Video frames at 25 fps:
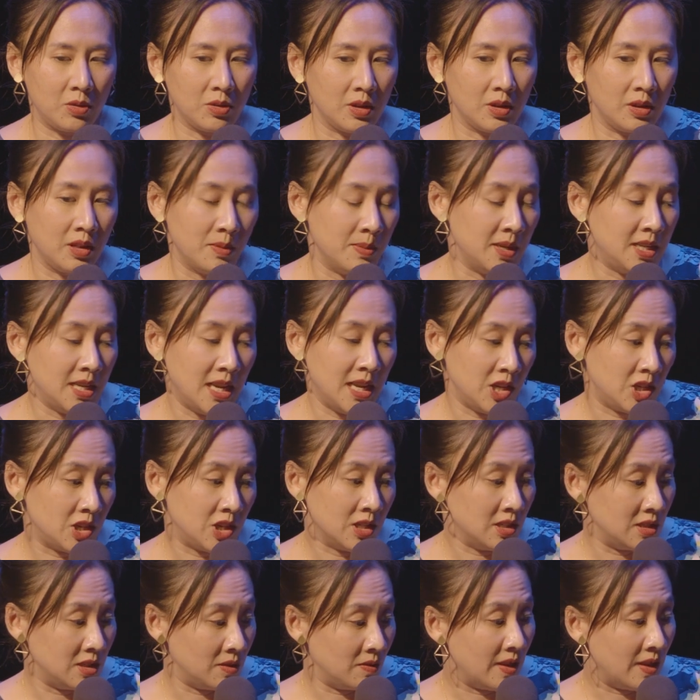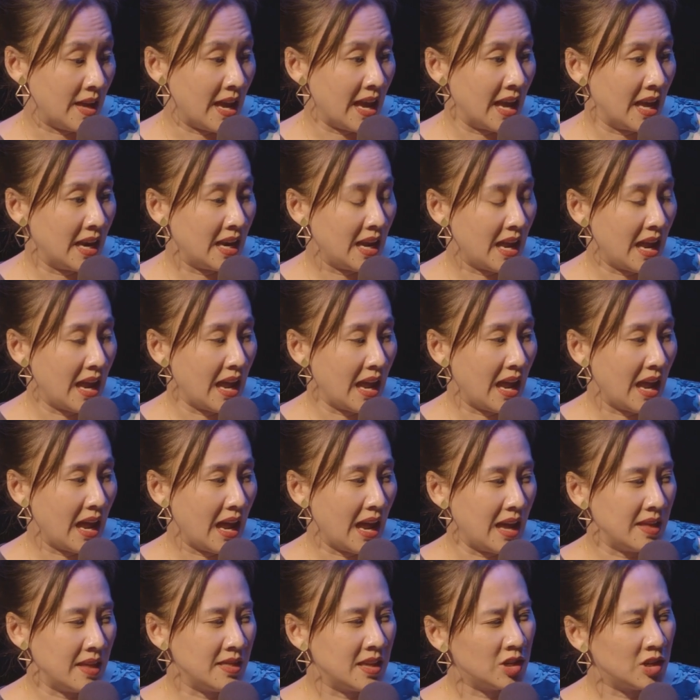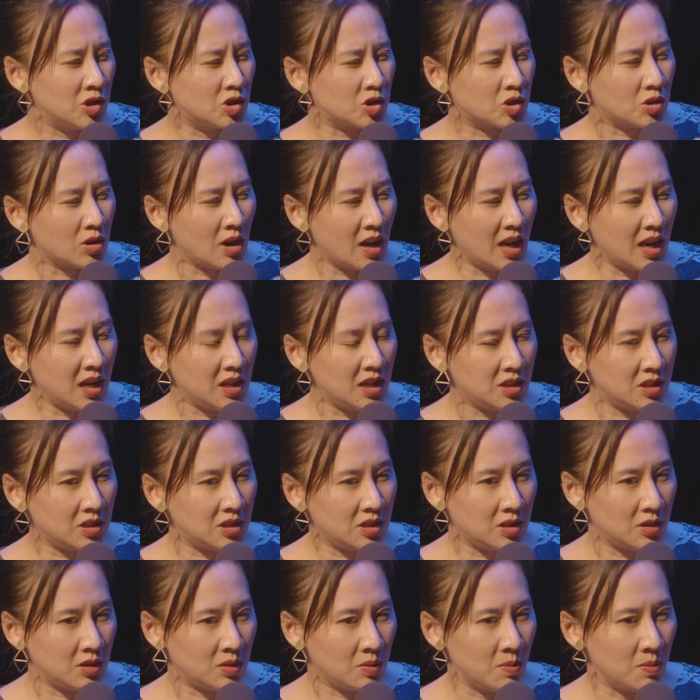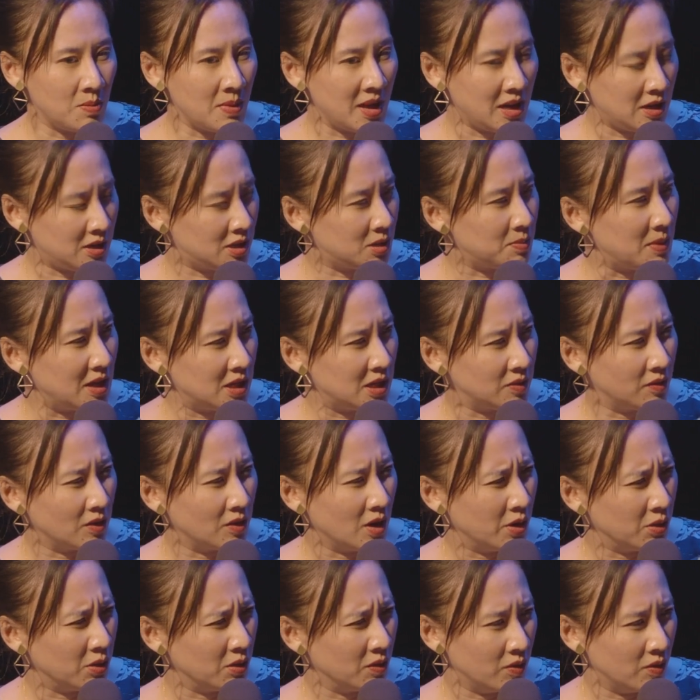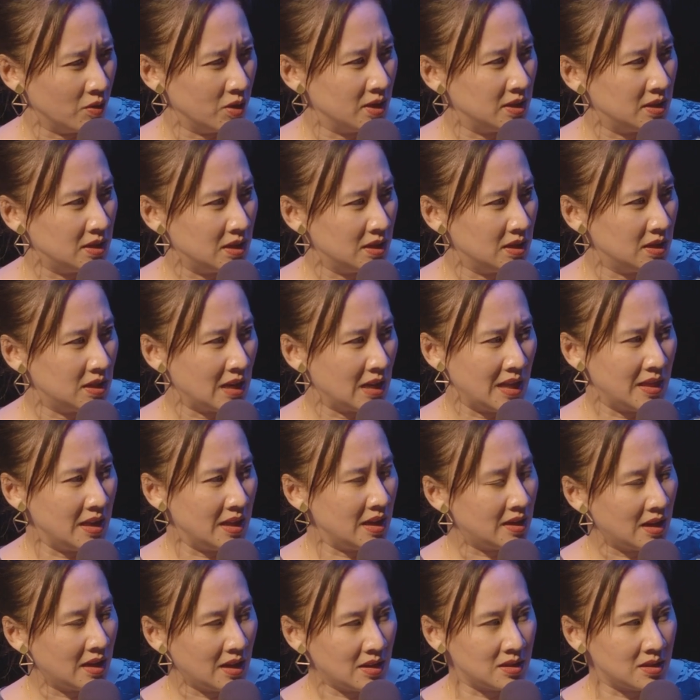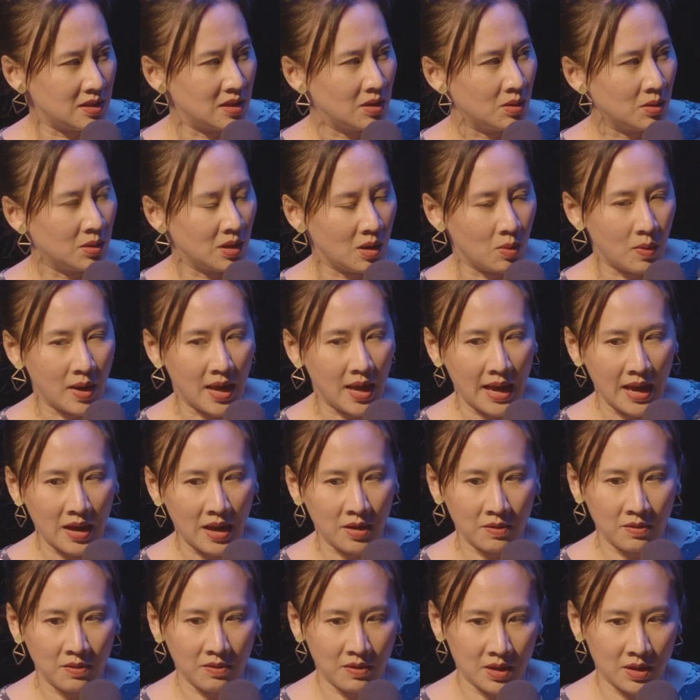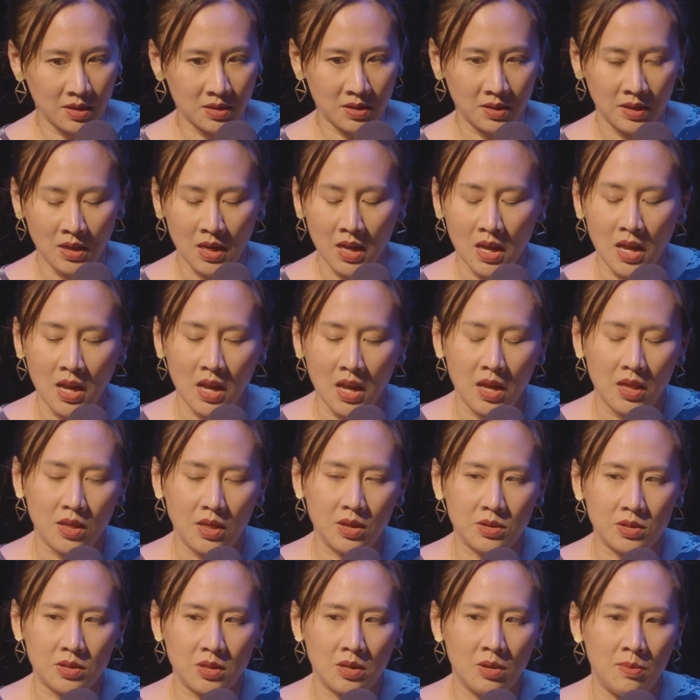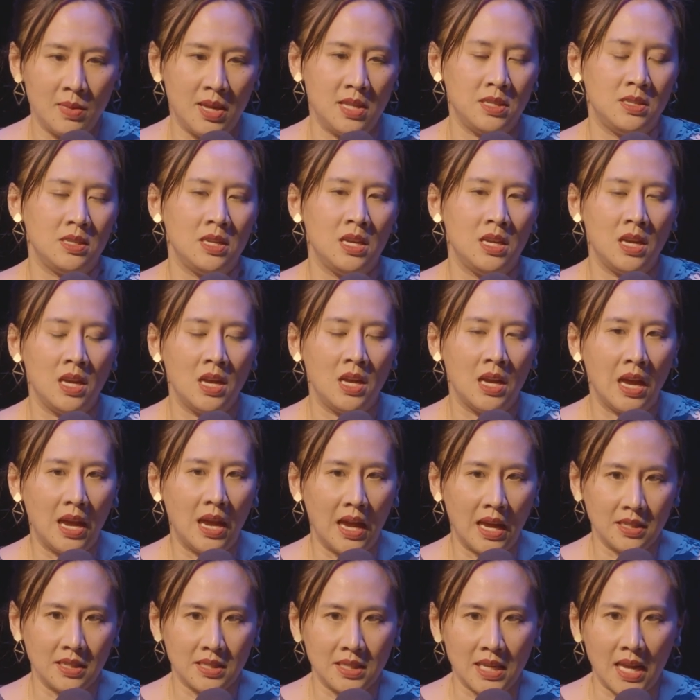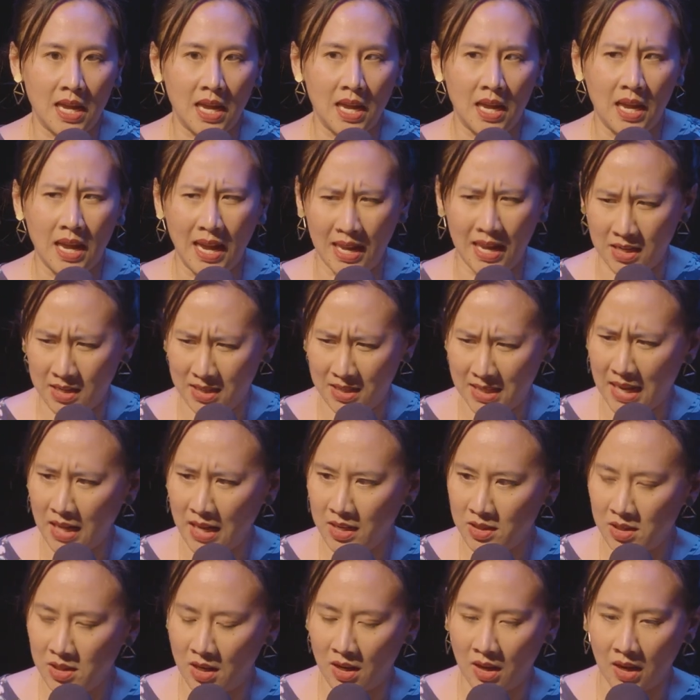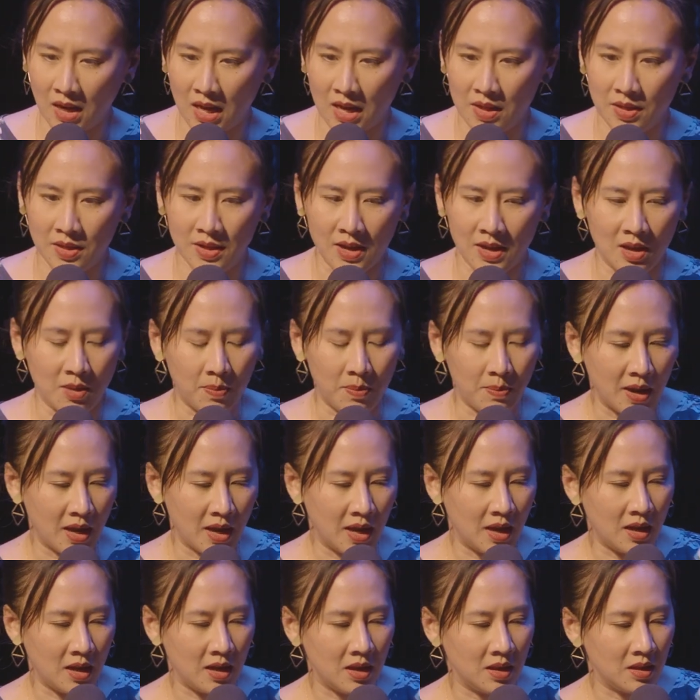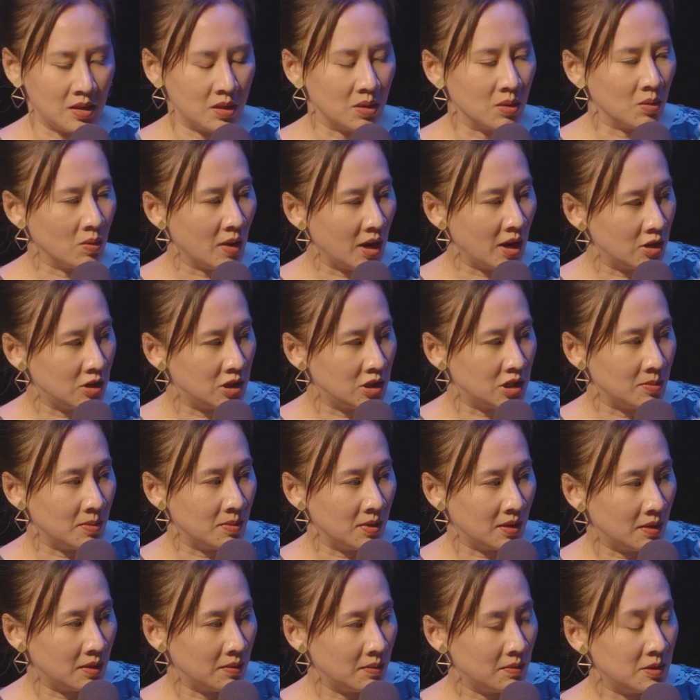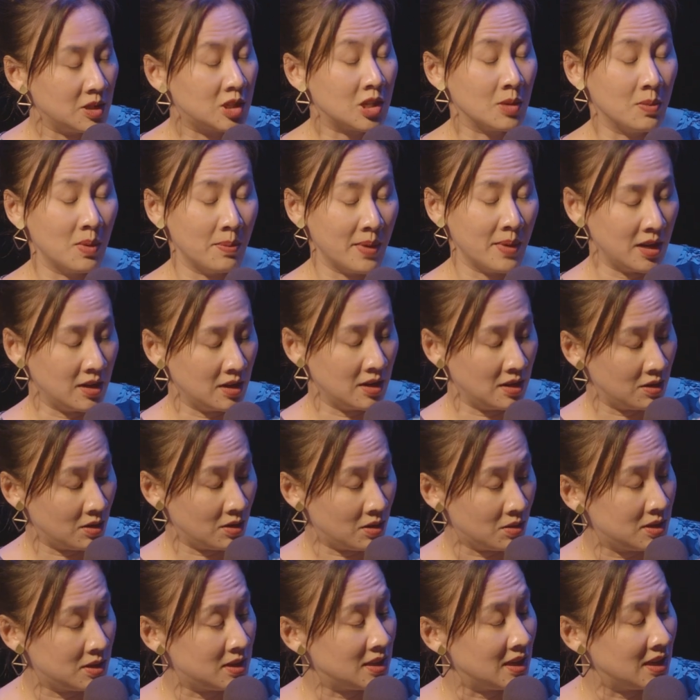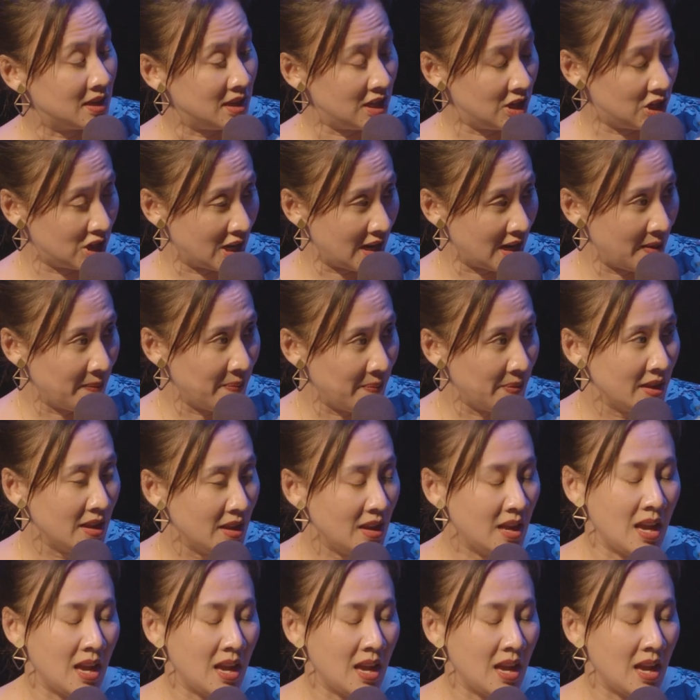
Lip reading: clear the limitations of that, and then try to make space for other voices. I think that's the only way out of this. There's an amazing essay and TED talk, I think, by the writer Chimamanda Ngozi Adichie.